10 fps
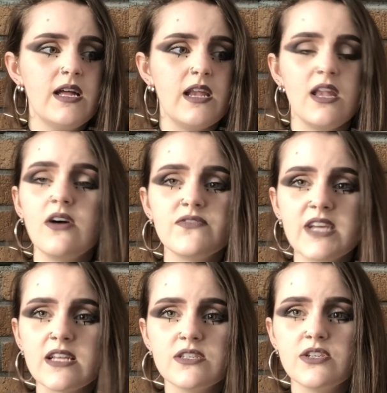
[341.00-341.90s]
love
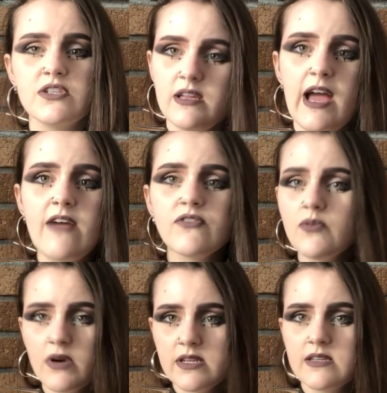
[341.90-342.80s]
tattoos,
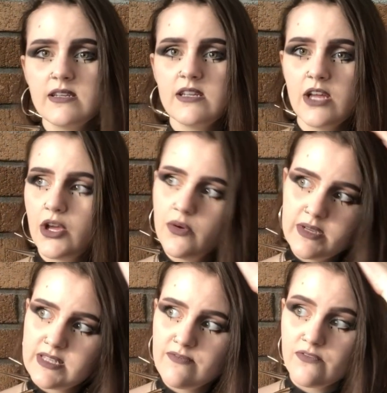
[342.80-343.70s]
everyone who
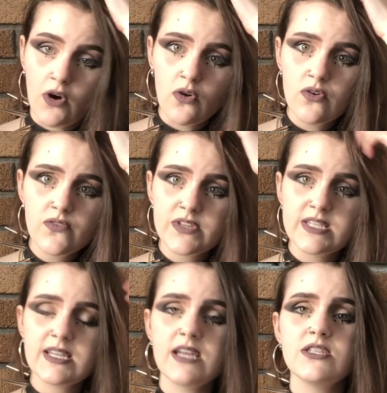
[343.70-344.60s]
is involved in
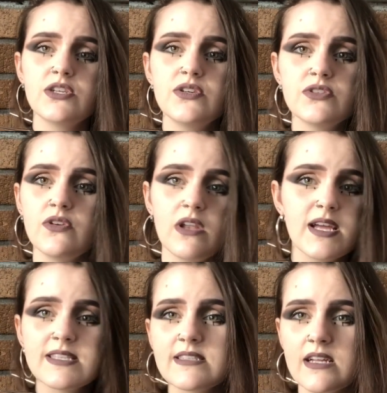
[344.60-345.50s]
tattoos, who
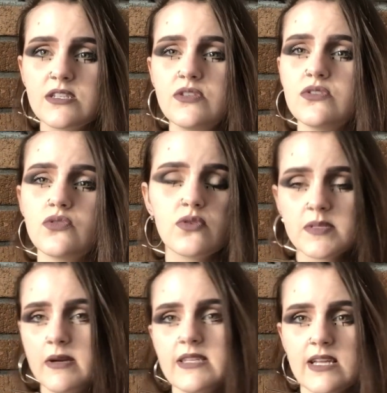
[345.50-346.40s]
likes tattoos, who talks
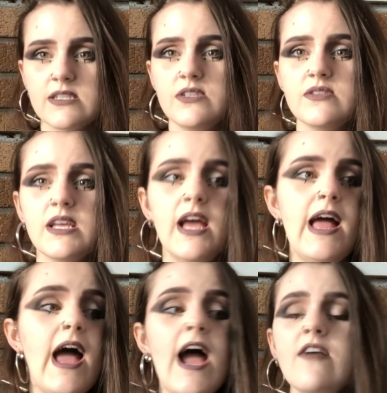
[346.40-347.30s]
about tattoos,
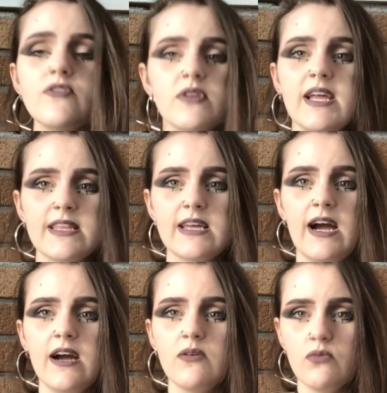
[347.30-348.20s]
everyone like
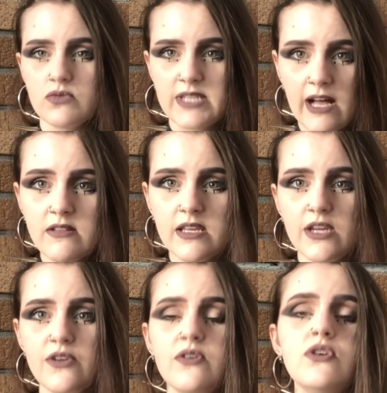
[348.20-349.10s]
that will tell
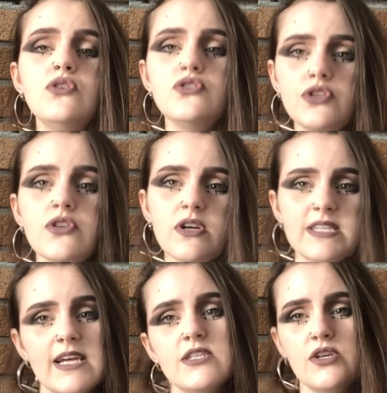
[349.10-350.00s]
you, do not
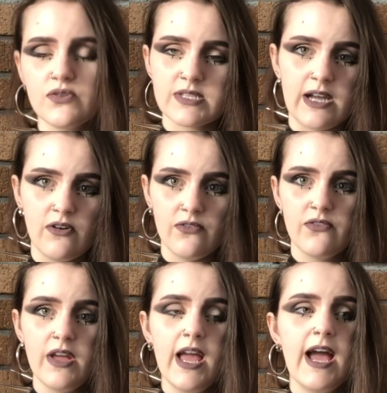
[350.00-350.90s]
tattoo yourself.
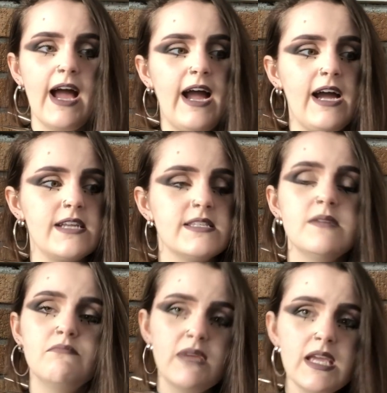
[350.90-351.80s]
And
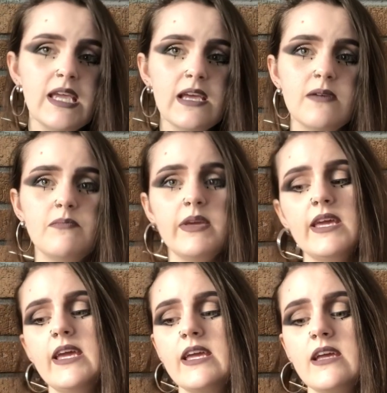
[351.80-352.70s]
me
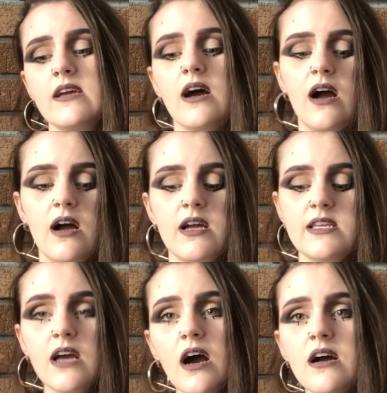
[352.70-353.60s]
being
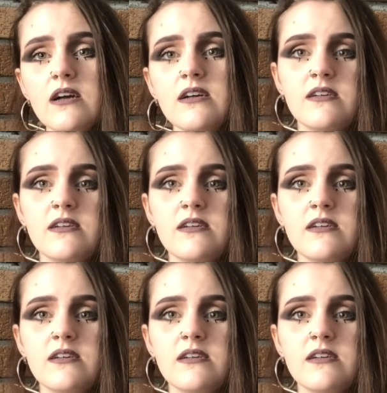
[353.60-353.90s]
young,